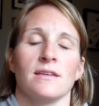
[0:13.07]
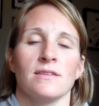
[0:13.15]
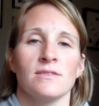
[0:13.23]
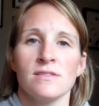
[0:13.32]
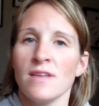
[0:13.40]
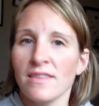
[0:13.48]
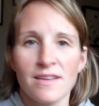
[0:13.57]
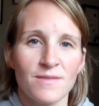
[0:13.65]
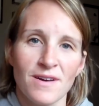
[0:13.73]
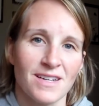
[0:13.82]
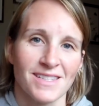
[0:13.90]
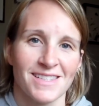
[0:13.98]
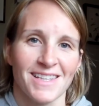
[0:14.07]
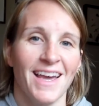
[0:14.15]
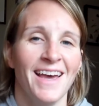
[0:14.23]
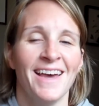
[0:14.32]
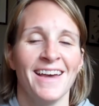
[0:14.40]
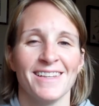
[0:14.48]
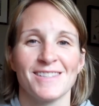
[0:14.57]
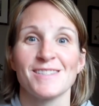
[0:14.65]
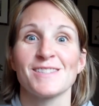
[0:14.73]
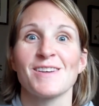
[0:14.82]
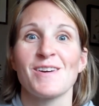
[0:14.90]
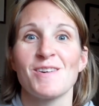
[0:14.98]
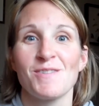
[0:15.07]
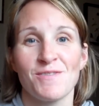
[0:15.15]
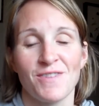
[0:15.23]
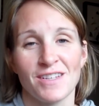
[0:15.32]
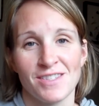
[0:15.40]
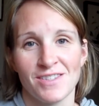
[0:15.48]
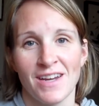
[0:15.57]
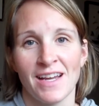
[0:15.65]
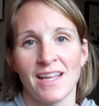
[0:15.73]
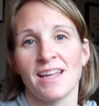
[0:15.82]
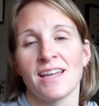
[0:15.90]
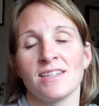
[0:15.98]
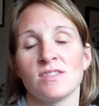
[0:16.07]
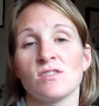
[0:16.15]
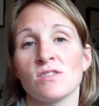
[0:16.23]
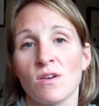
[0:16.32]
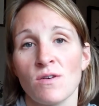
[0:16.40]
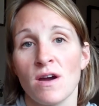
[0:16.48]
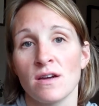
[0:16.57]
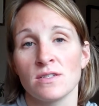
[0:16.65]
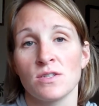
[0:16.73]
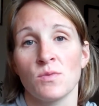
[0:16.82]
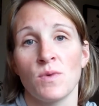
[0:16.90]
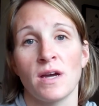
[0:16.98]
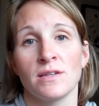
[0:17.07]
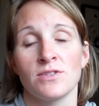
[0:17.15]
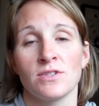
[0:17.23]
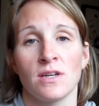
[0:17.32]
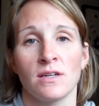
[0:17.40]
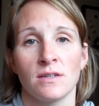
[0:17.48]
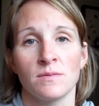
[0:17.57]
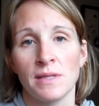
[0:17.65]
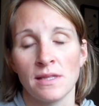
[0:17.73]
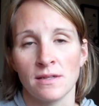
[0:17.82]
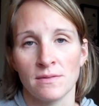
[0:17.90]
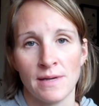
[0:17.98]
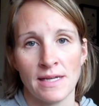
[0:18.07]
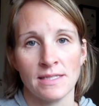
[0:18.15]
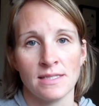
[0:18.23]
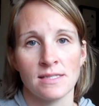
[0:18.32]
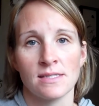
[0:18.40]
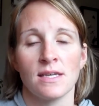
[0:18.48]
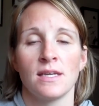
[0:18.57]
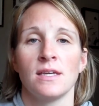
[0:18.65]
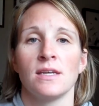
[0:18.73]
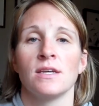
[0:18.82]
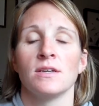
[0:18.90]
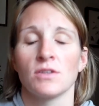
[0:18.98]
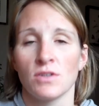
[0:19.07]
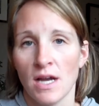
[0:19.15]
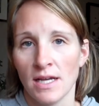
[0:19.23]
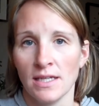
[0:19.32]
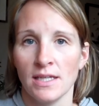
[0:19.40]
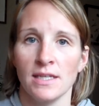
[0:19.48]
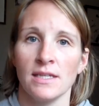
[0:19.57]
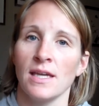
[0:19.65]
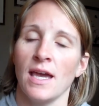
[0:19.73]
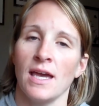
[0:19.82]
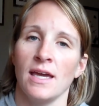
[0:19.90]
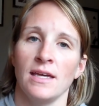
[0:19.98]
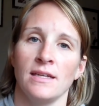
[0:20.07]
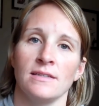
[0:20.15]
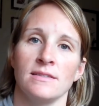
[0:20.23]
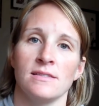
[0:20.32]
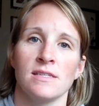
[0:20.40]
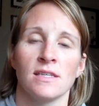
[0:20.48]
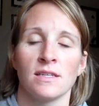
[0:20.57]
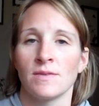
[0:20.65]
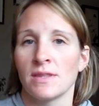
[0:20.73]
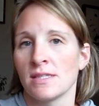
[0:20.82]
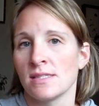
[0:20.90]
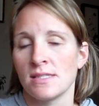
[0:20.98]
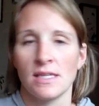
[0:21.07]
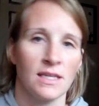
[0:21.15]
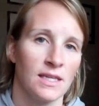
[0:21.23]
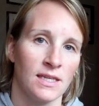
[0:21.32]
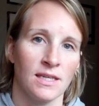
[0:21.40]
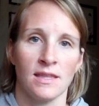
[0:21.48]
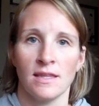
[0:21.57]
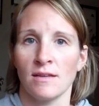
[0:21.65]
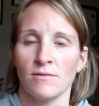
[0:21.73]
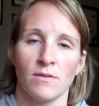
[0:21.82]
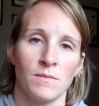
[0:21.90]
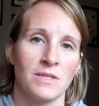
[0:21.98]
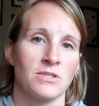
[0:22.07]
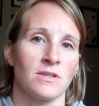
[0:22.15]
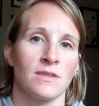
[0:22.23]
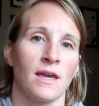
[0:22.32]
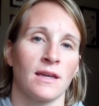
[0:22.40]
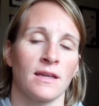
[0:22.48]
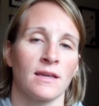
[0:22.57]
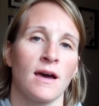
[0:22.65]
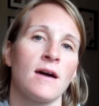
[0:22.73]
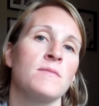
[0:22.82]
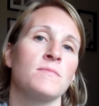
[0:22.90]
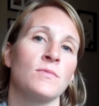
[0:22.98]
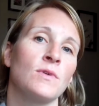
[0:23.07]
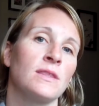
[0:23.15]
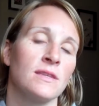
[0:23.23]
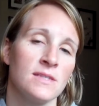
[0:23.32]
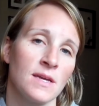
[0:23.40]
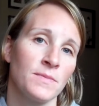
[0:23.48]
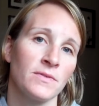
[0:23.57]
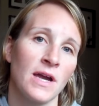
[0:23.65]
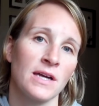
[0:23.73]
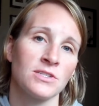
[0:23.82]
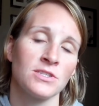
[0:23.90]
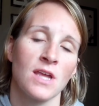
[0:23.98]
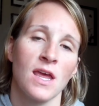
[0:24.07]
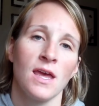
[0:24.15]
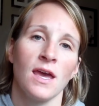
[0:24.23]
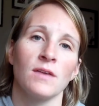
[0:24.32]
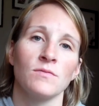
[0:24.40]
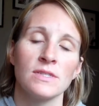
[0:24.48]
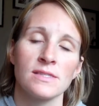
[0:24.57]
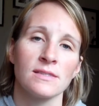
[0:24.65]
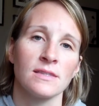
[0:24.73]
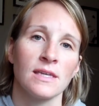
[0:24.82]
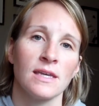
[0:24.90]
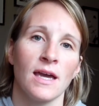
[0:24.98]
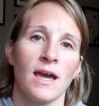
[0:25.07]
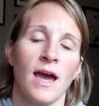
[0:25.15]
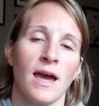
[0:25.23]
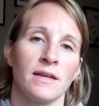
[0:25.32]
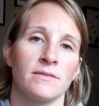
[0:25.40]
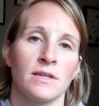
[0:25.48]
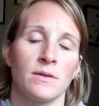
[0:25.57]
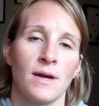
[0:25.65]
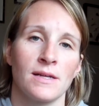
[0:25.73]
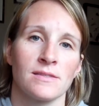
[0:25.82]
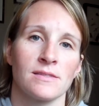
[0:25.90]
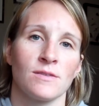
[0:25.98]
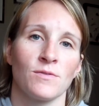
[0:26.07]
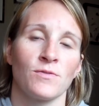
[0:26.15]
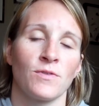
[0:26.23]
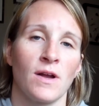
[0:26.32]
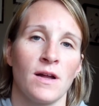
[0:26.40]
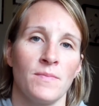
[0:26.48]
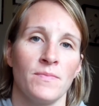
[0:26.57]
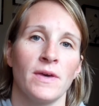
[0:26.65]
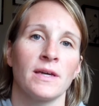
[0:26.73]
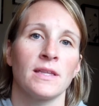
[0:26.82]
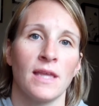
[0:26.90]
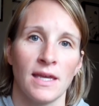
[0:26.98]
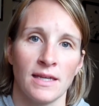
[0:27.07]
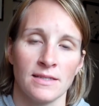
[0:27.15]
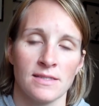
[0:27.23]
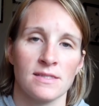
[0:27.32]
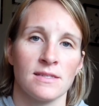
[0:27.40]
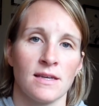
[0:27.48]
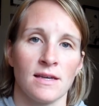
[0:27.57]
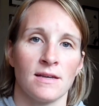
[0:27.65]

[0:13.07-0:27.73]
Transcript: there's nothing worse. It's so frustrating and it's so hard to watch our wee little ones crying and dealing with the stinging and the inflammation that can come with the diaper rash. And recently I had a request from a client